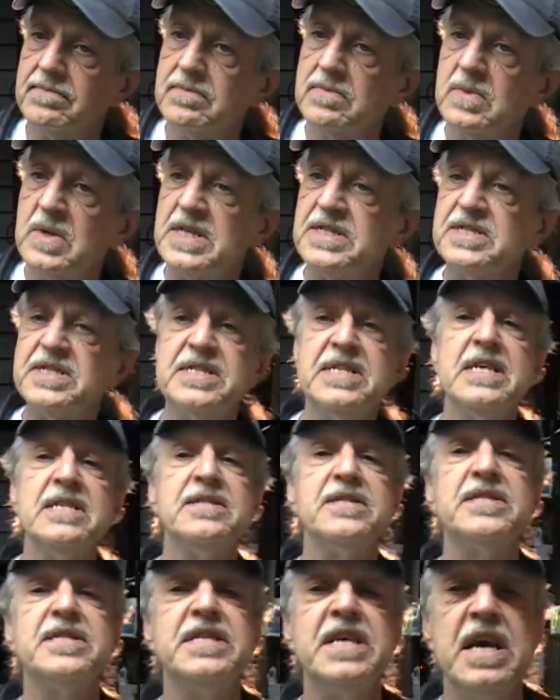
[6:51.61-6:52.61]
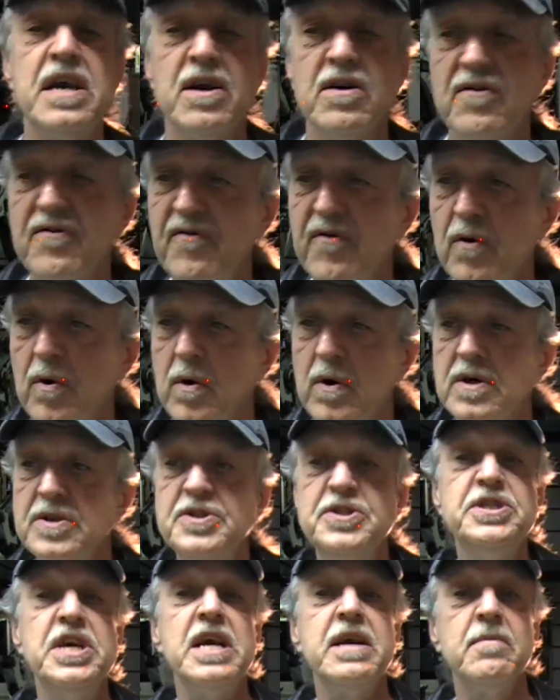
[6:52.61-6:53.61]
let's set sail for
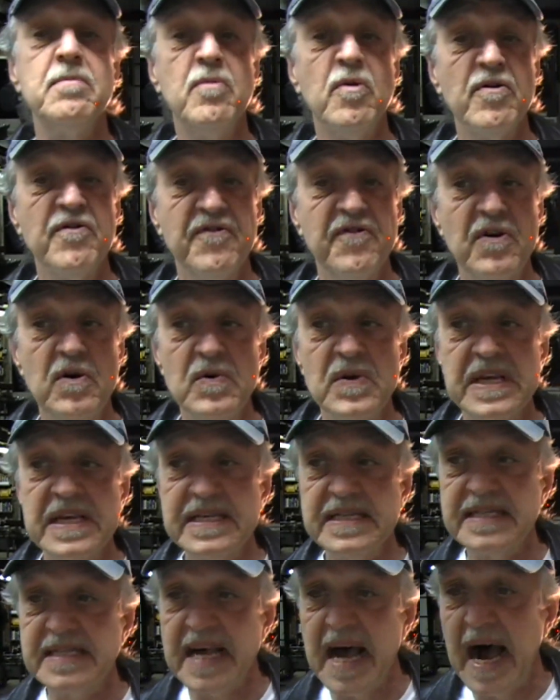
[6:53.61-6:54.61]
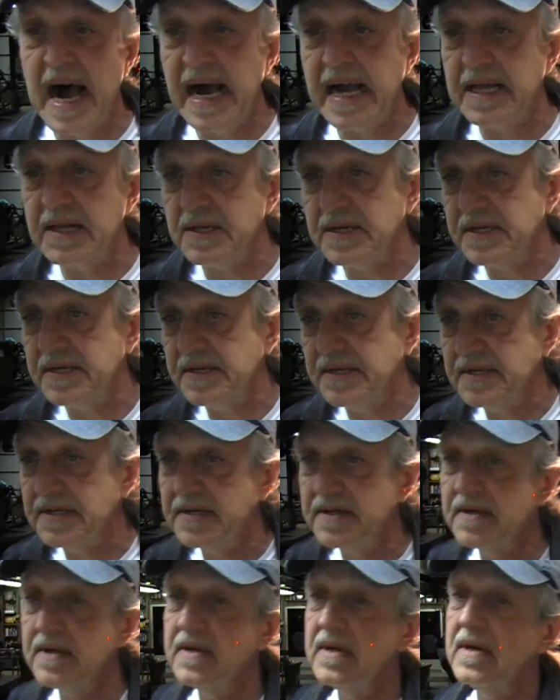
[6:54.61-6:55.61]
Jake Morphonios Island.
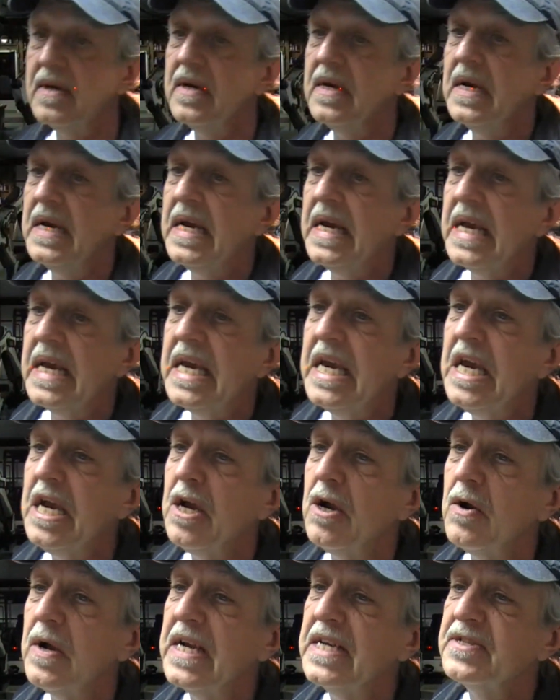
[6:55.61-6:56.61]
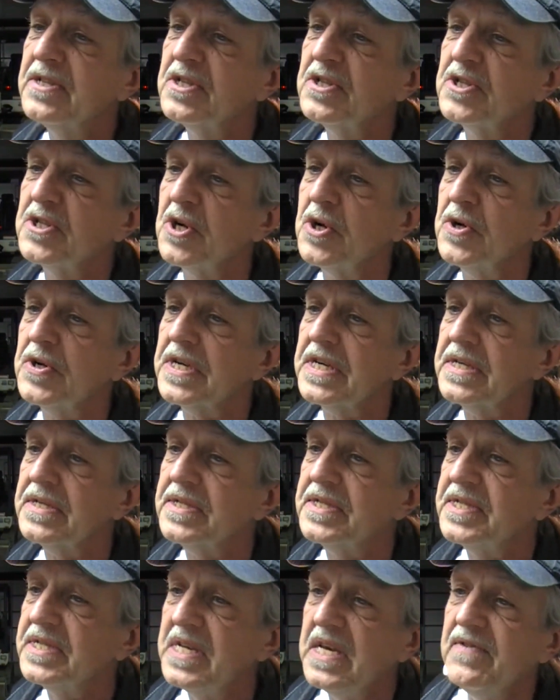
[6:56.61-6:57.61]
Here it's
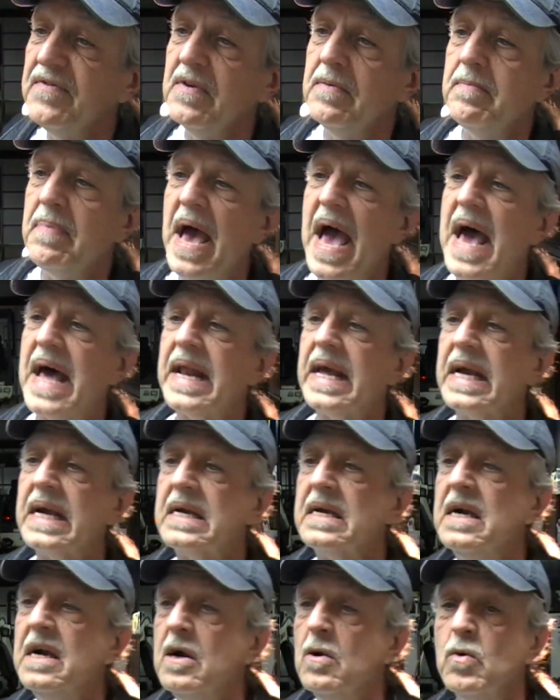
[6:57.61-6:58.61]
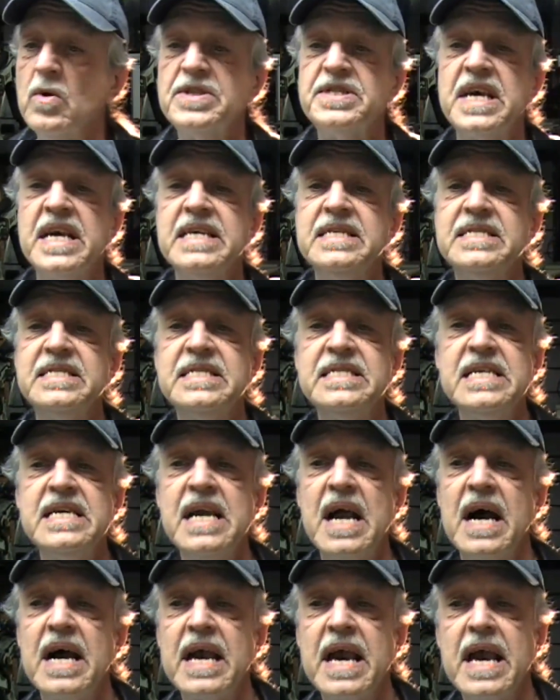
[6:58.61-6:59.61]
asserted Stephen Paddock was a
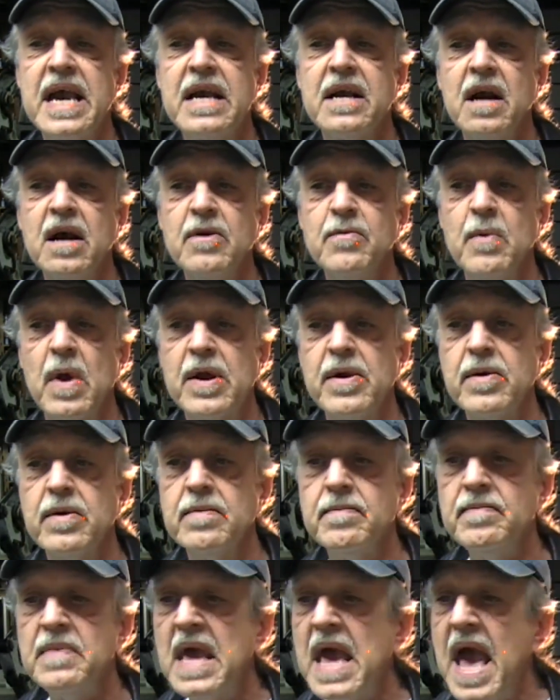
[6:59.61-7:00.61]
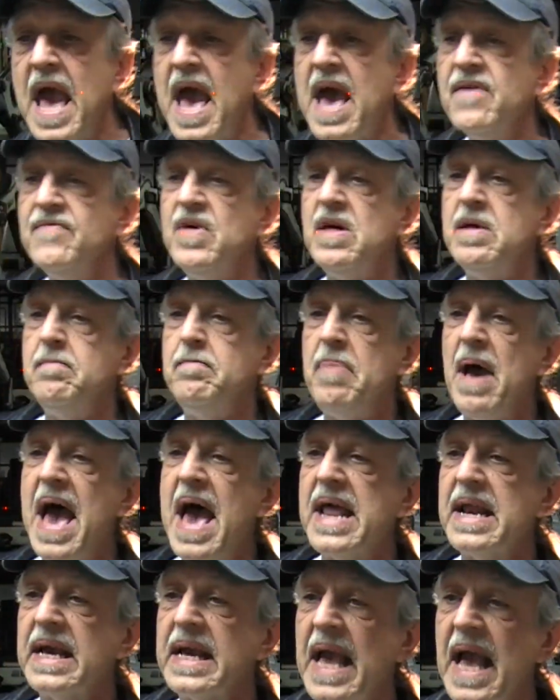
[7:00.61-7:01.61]
CIA gunrunner and that Paddock